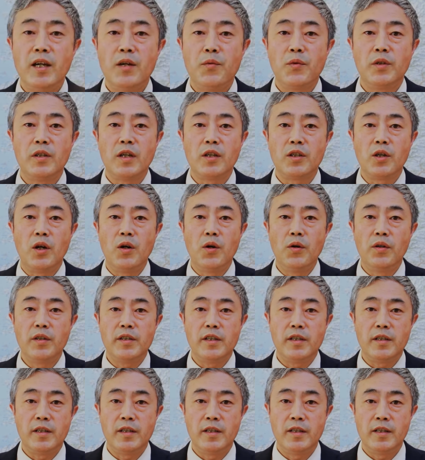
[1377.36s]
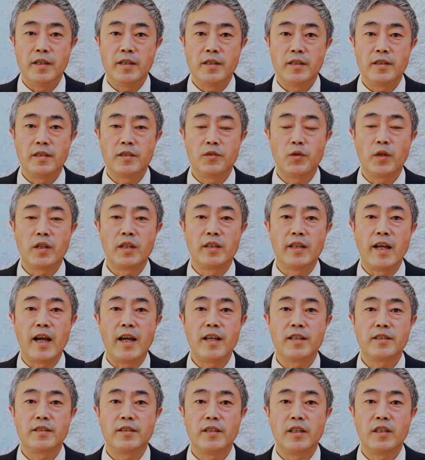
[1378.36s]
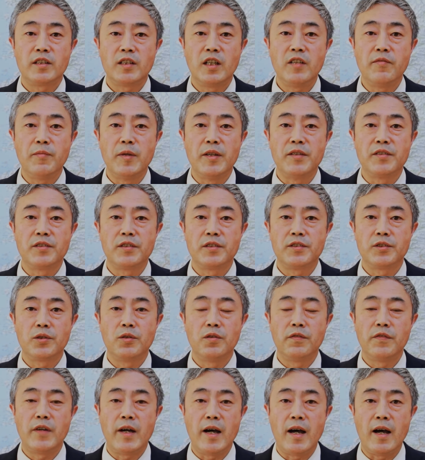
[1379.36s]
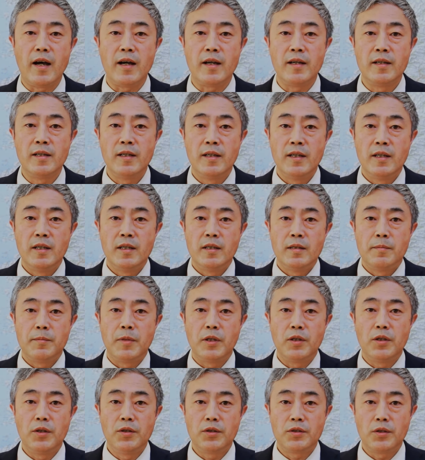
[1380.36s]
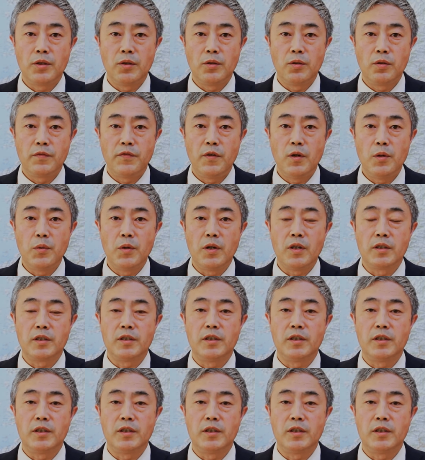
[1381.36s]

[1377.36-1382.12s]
We not only recognize the achievements so far, but also look forward